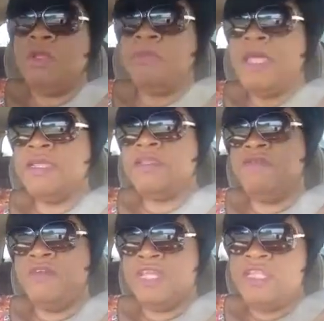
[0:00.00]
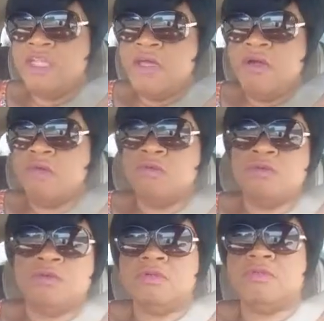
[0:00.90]
we're making a video.
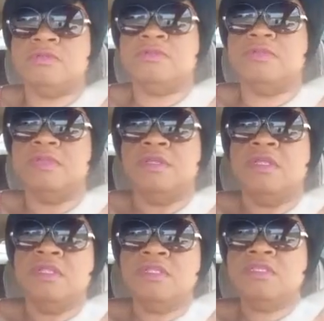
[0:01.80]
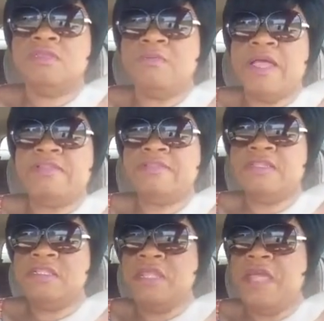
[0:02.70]
This is my
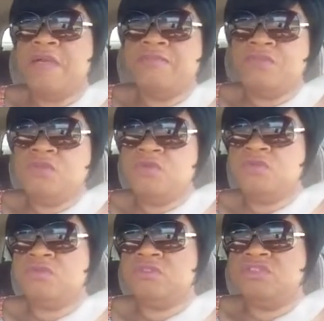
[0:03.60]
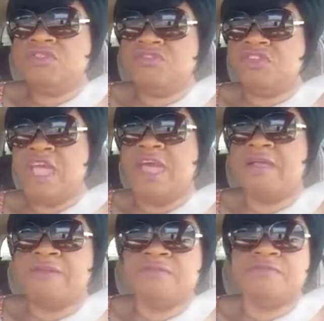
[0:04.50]
Sunday afternoon chit chat